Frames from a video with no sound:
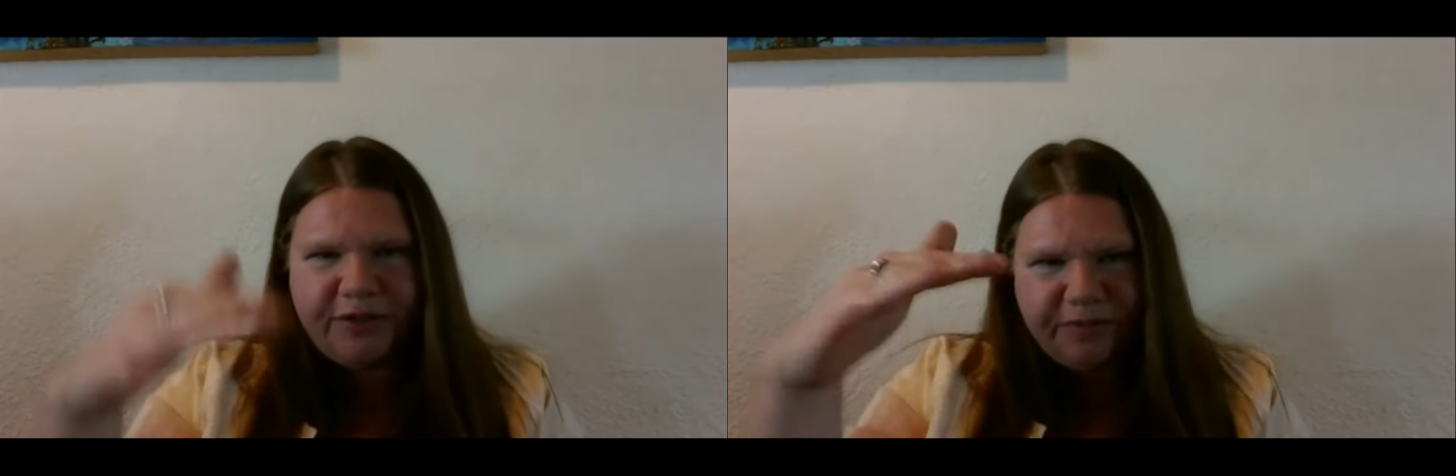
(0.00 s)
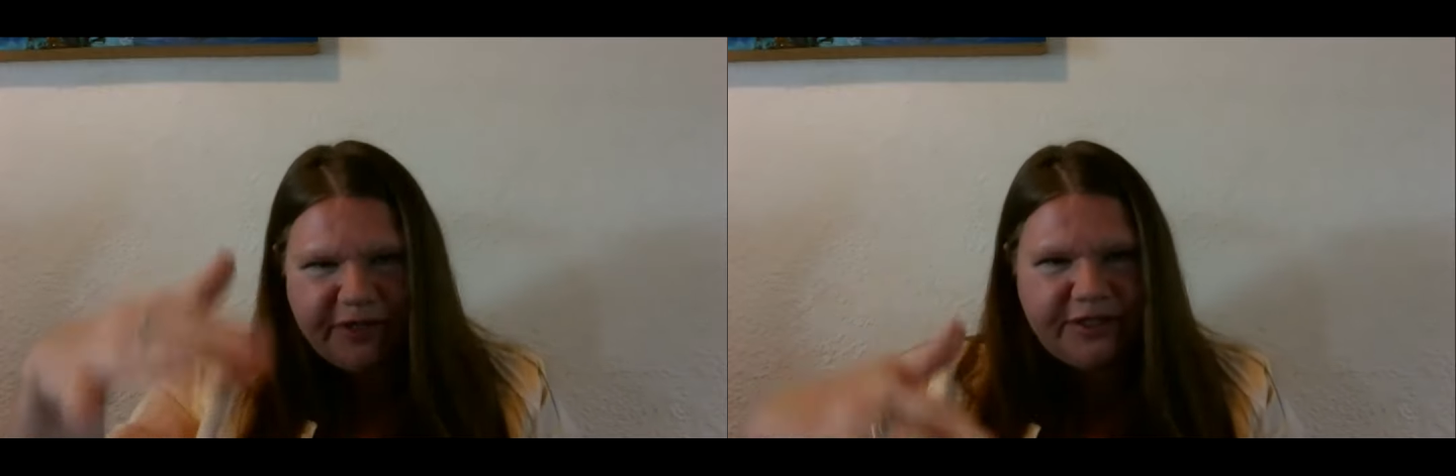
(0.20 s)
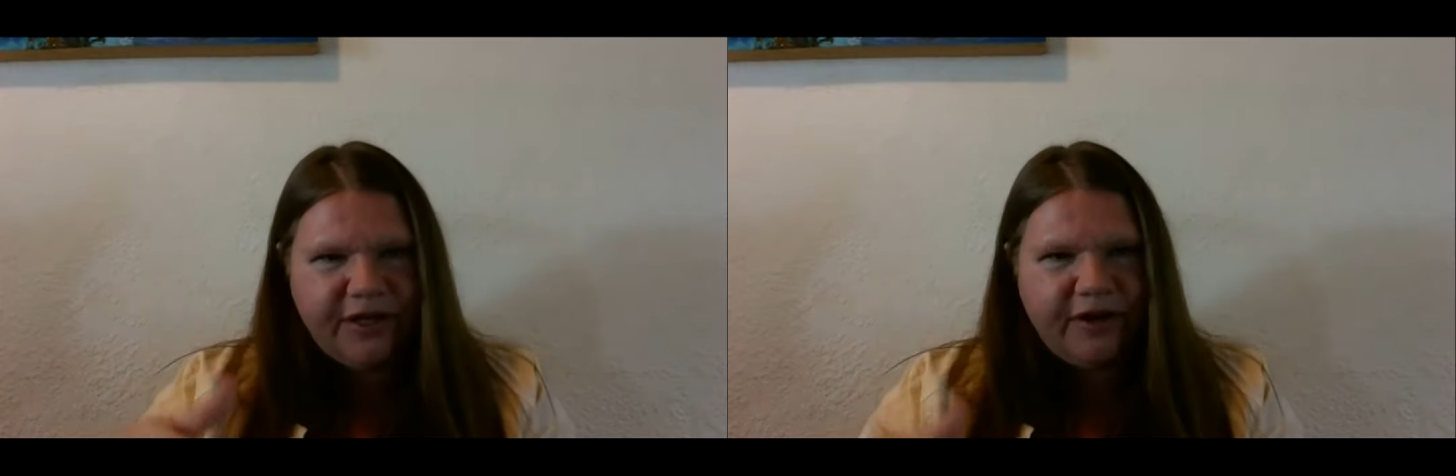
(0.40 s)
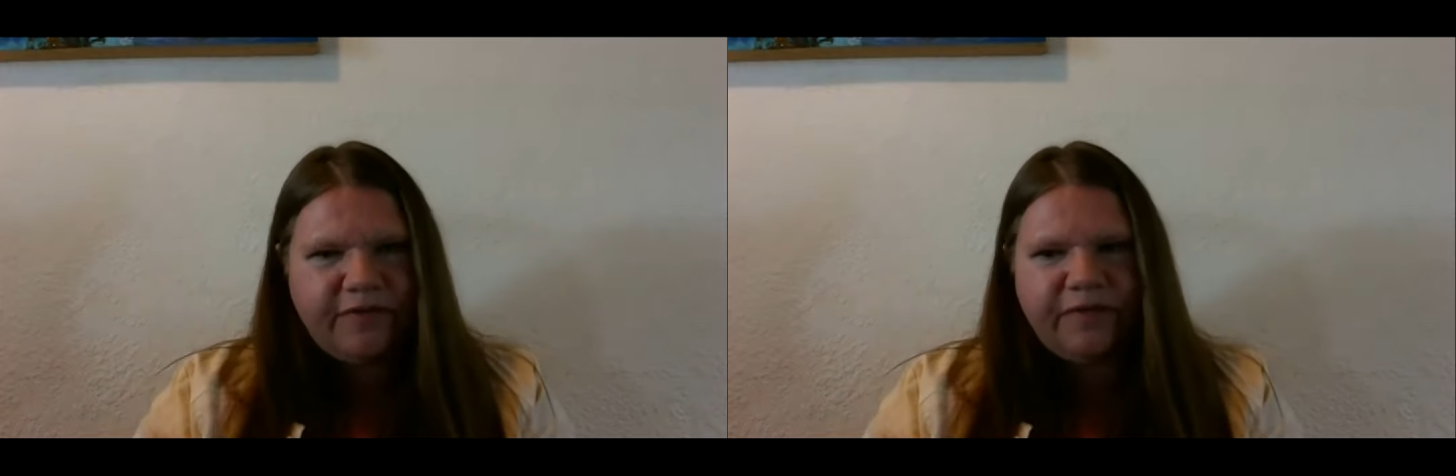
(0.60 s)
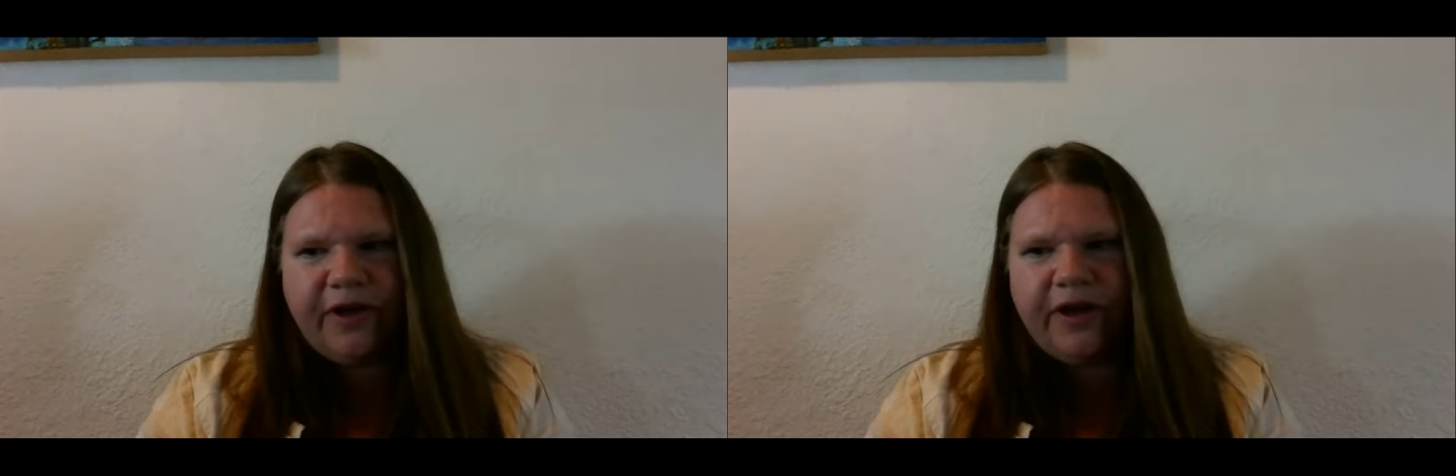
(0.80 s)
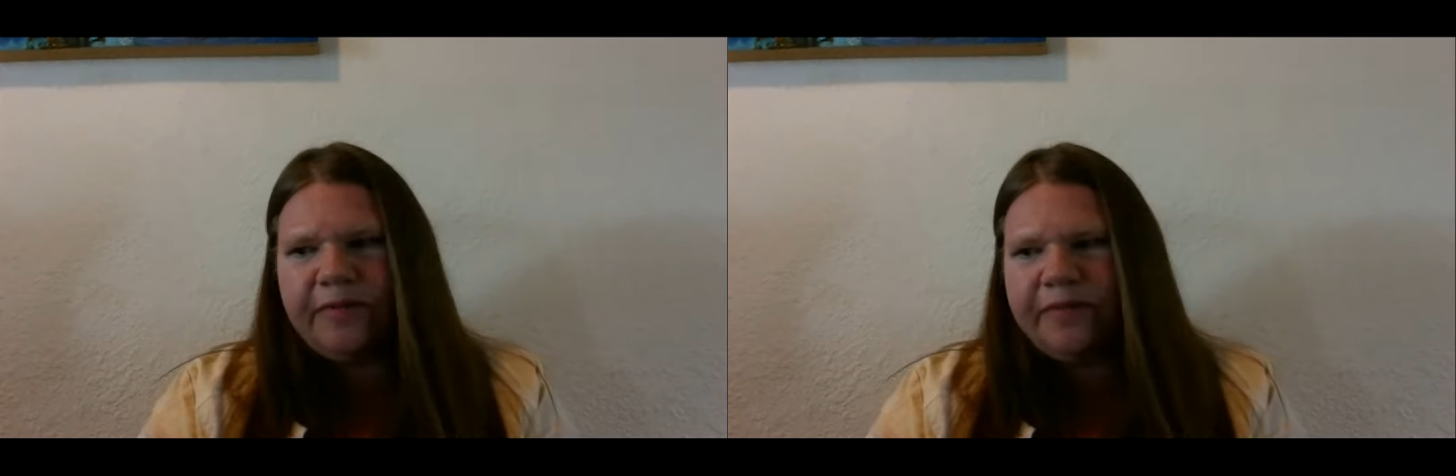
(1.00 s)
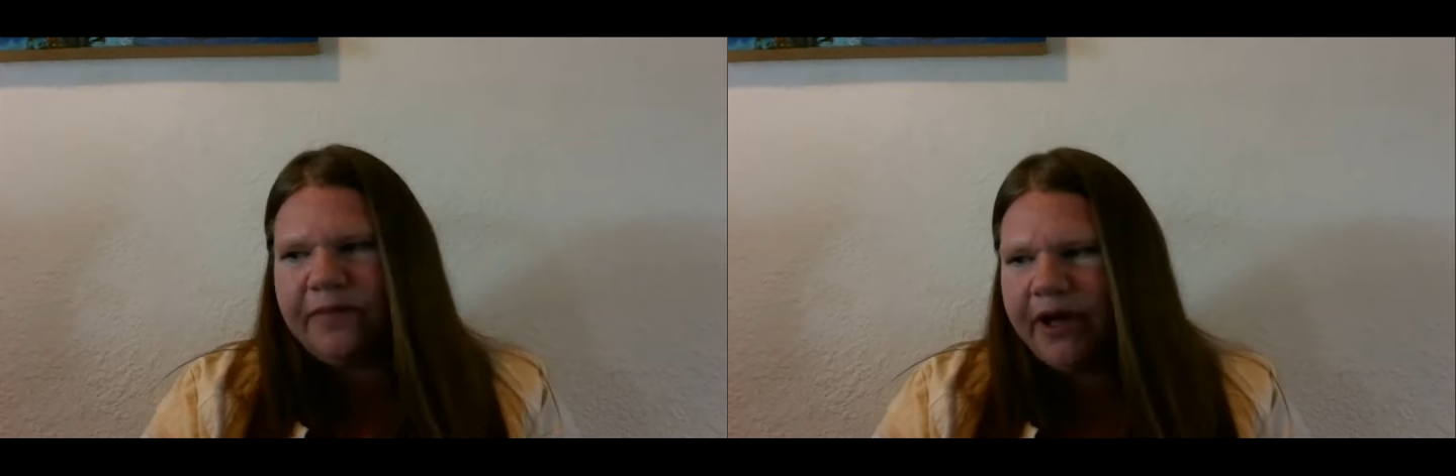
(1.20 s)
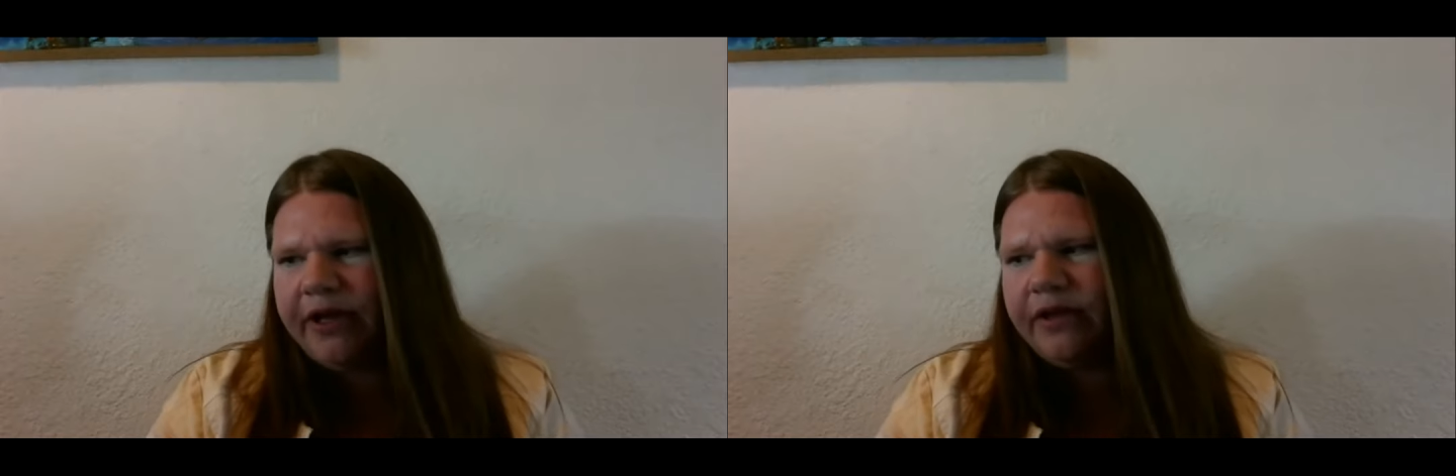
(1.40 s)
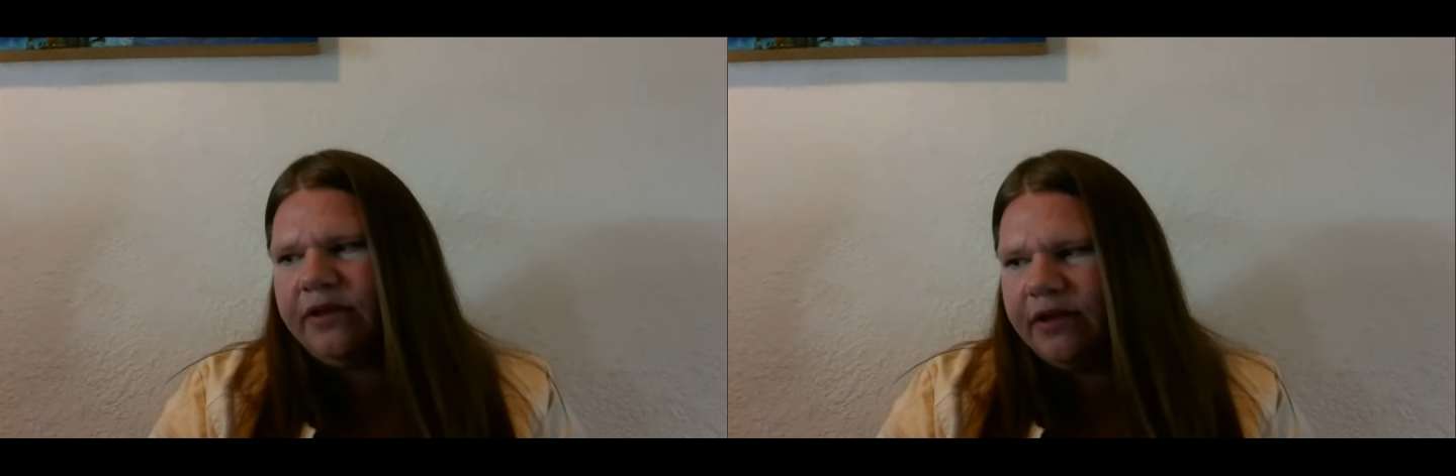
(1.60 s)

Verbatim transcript: it myself um, i